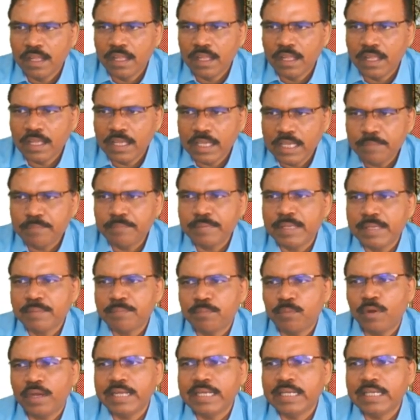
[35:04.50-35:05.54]
If a
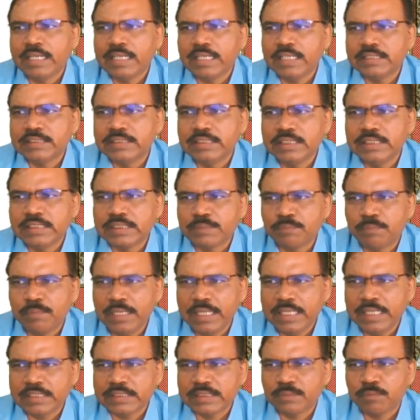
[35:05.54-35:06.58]
point is
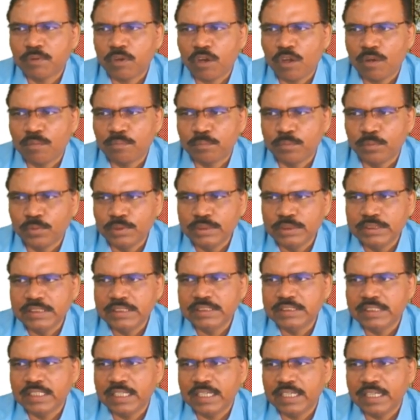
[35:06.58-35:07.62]
displaced from
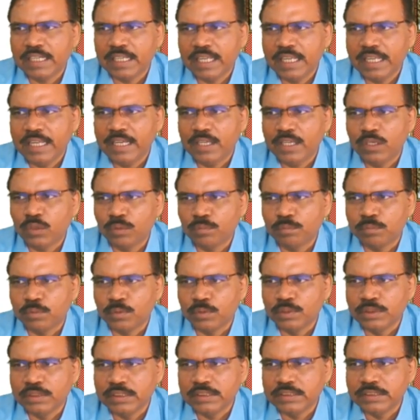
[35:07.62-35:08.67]
position A to
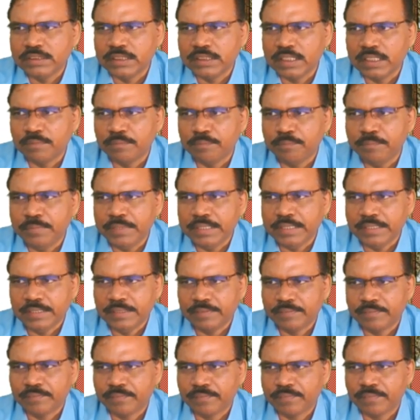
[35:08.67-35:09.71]
position
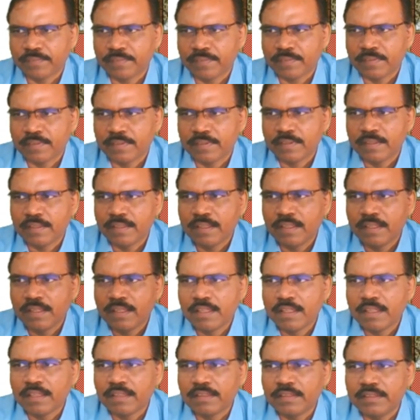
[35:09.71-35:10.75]
B,
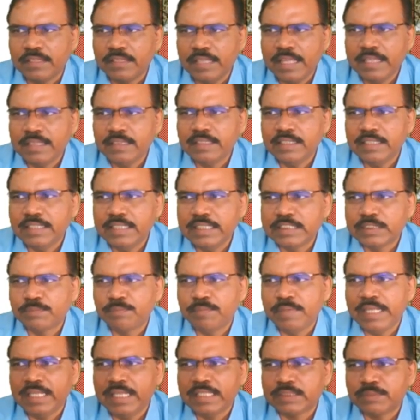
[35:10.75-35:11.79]
then the
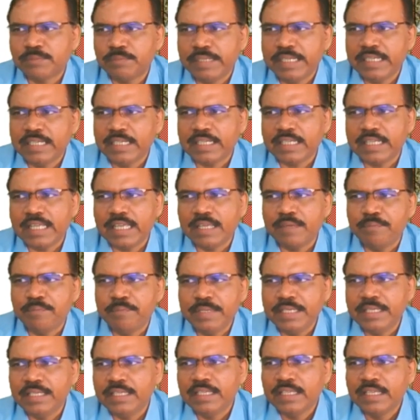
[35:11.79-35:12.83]
displacement
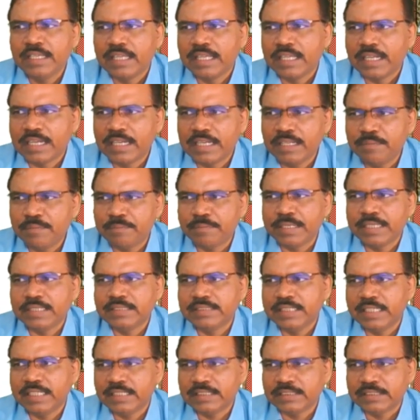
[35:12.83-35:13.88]
AB
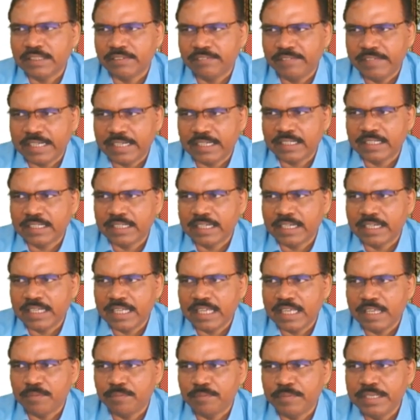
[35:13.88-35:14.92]
represents a vector
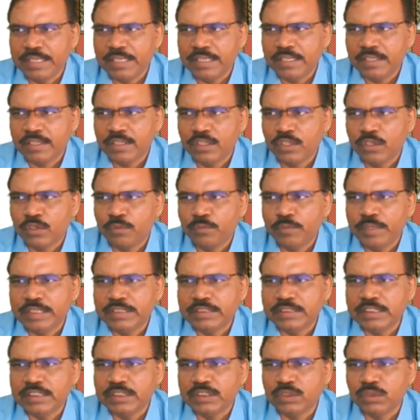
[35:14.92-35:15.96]
AB
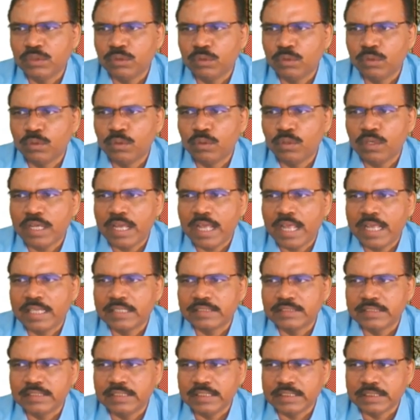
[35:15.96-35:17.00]
which is known
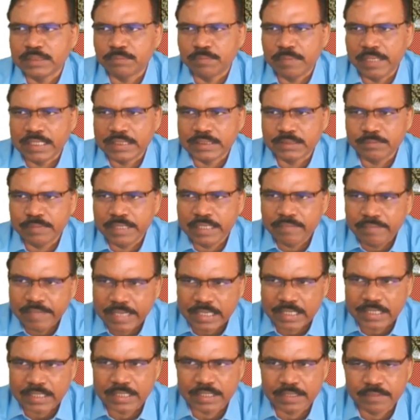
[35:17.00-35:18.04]
as the displacement
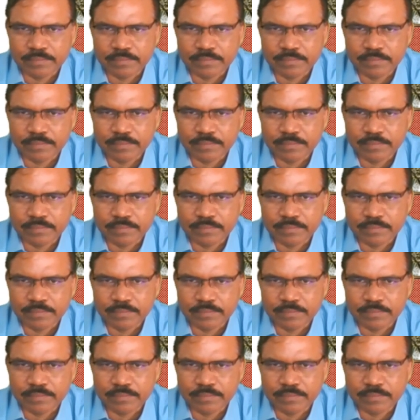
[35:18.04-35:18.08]
vector.